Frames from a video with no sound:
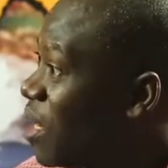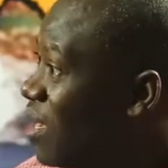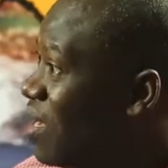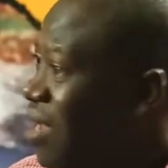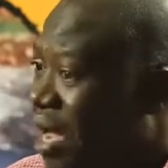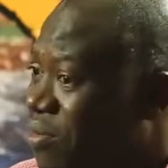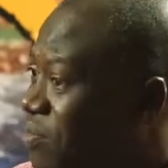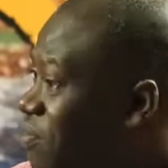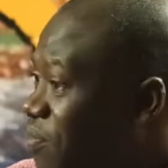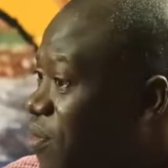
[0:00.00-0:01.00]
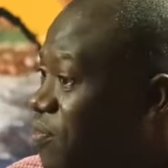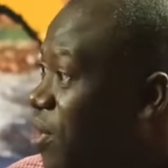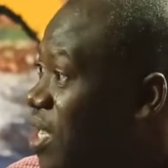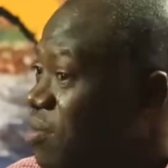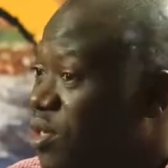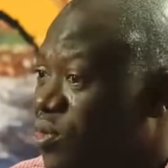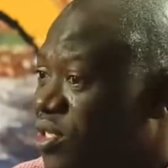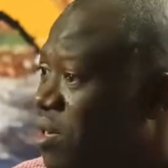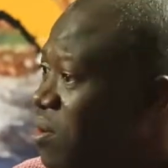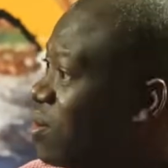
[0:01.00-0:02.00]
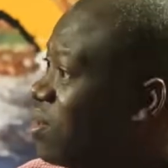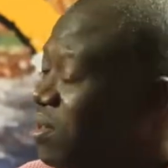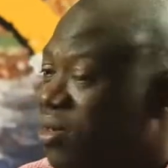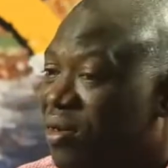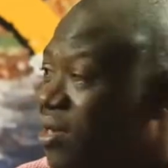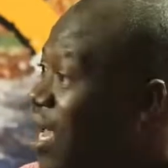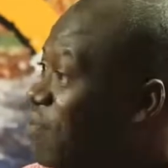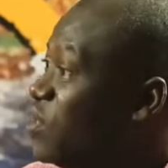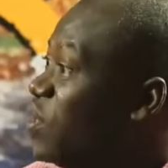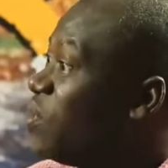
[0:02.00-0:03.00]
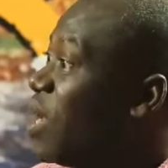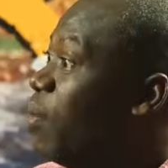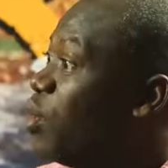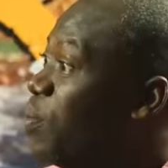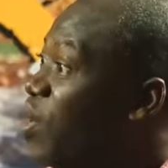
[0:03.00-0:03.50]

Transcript: Okay, and for him, he could say, look, life is not all about